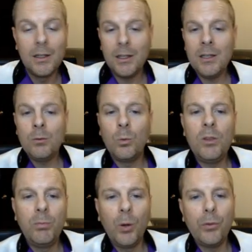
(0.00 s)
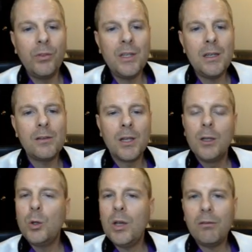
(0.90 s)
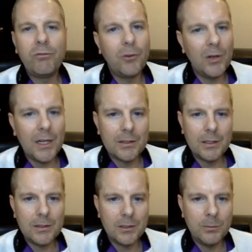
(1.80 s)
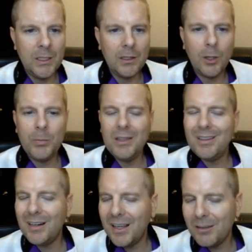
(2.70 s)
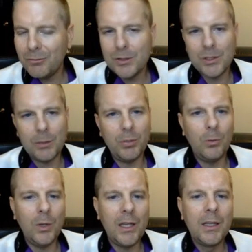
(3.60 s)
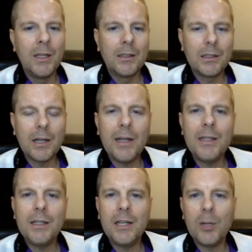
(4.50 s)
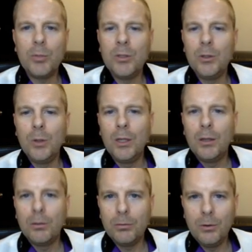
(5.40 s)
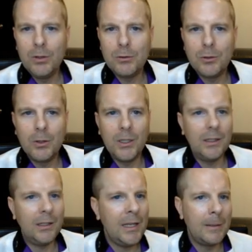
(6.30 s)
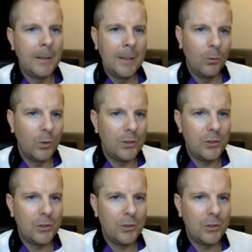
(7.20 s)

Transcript: And with both of these, you have full access to me. I'll be there every step of the way, guiding and helping you through this journey. Again, once you